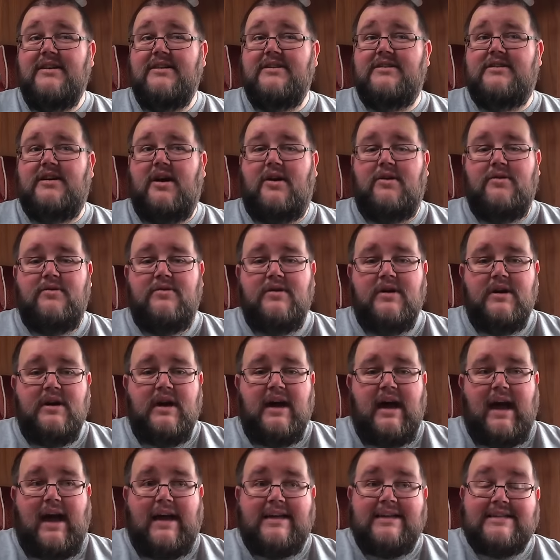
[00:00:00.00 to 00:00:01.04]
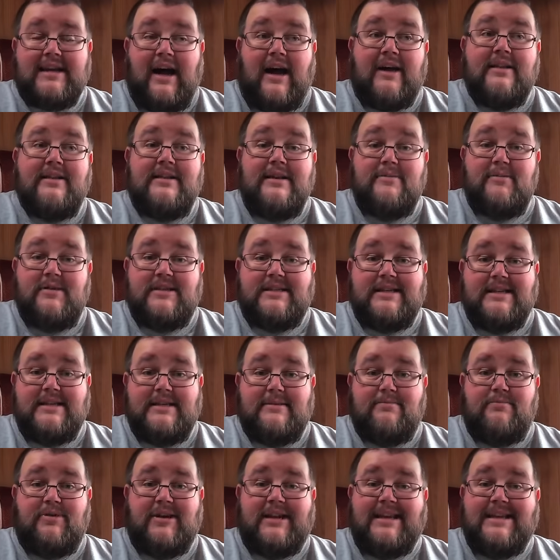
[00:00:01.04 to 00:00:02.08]
So, and it's
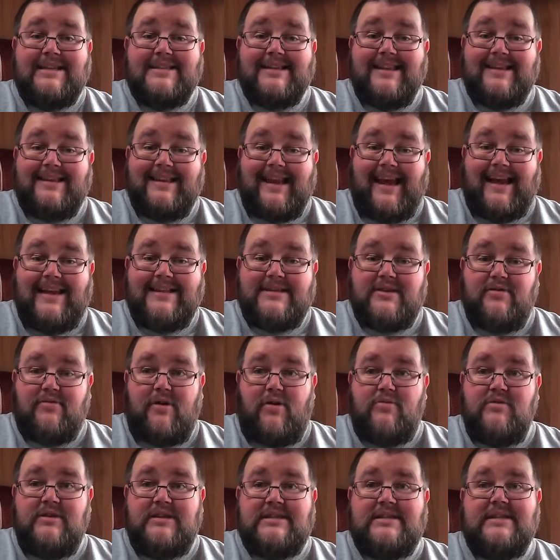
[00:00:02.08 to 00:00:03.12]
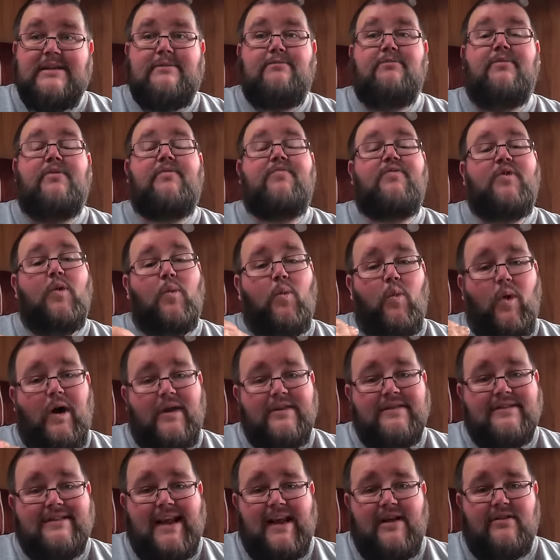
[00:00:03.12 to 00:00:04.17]
unlimited, but it is a data only SIM. The
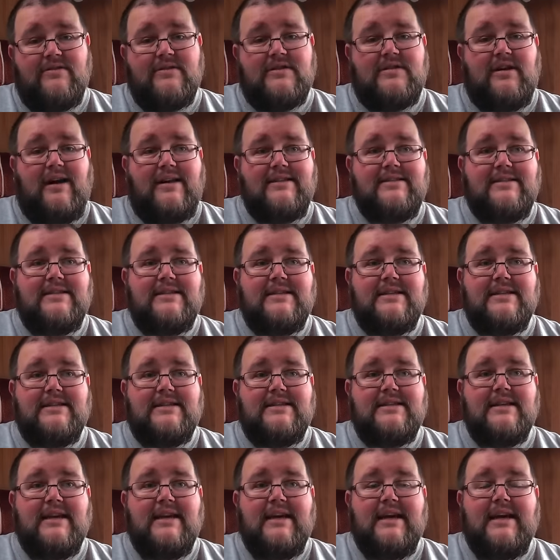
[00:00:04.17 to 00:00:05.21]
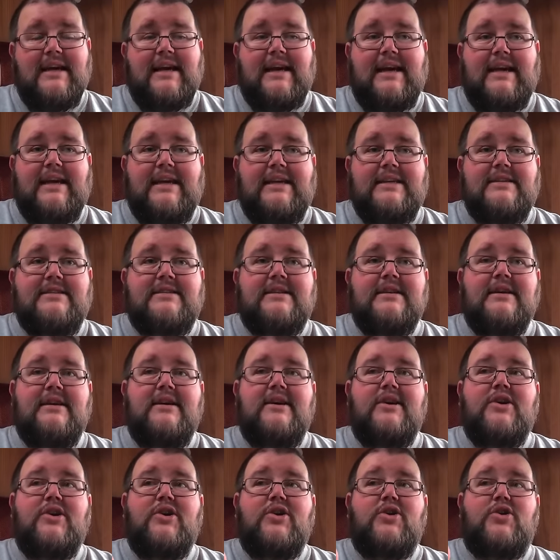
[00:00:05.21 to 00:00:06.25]
one downside to this is
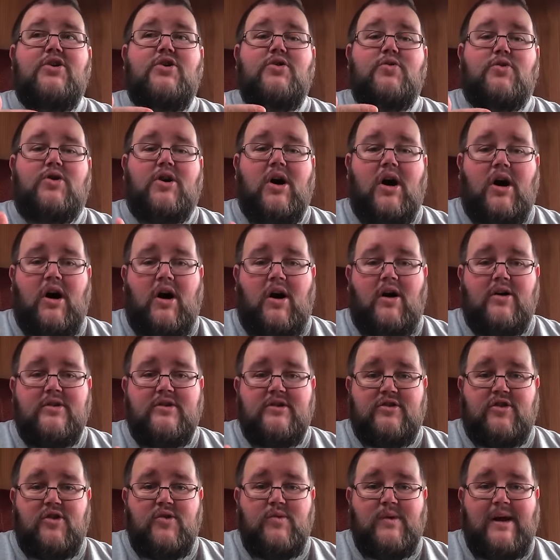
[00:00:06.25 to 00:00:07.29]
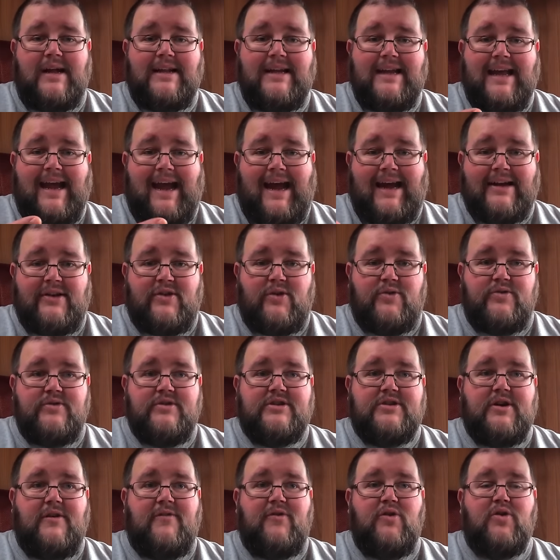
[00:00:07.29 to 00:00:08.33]
you can't do any
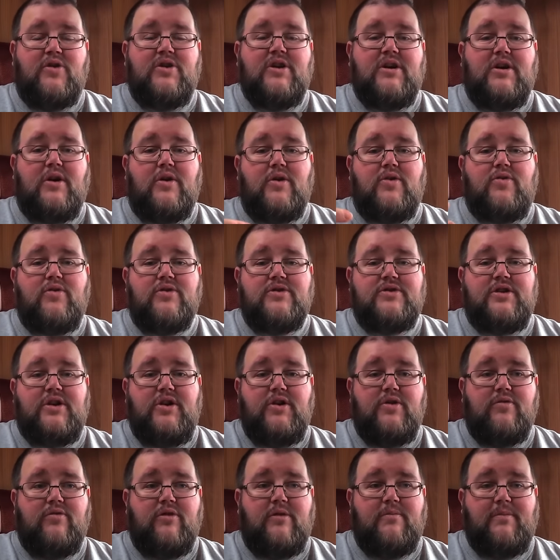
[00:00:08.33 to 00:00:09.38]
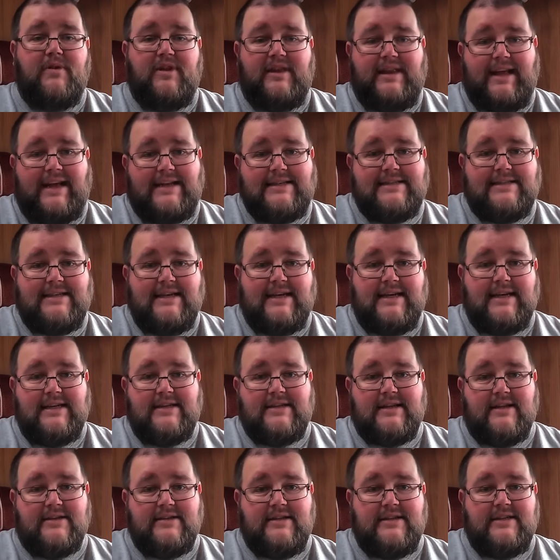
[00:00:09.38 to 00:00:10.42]
add-ons. So if you're going to go across to Europe, that's it.
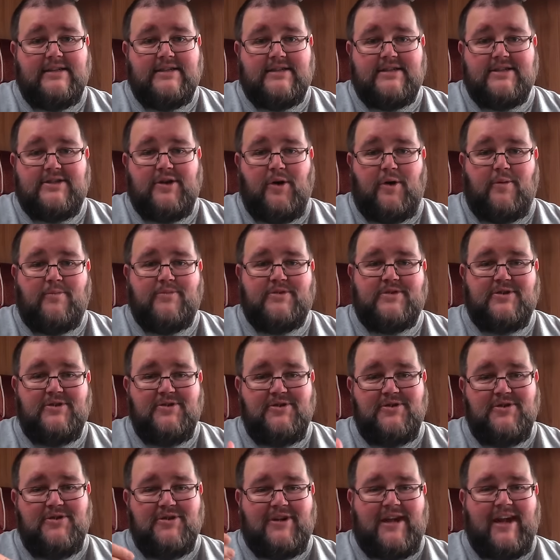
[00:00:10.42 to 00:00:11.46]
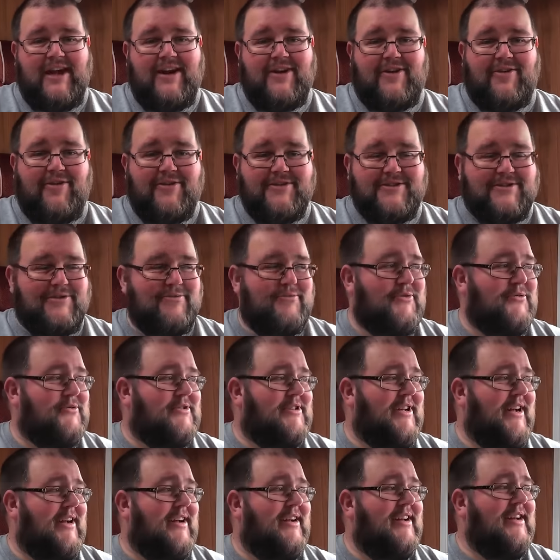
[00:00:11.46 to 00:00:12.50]
It stops. As soon as you get across the
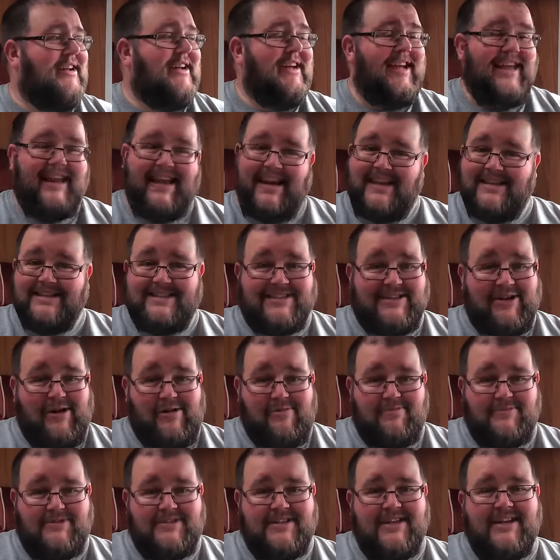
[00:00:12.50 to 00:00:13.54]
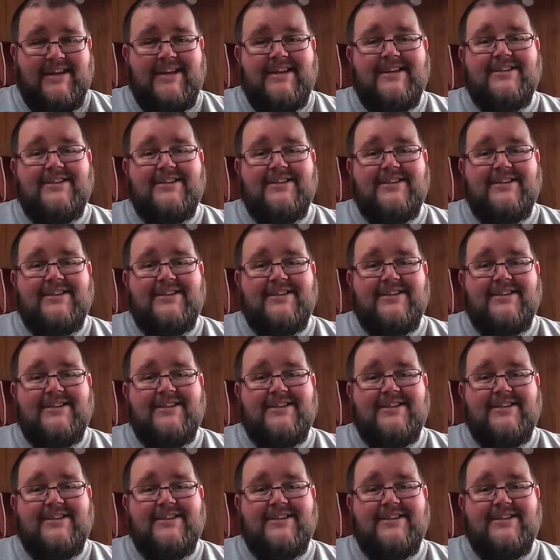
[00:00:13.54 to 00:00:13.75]
water, it stops.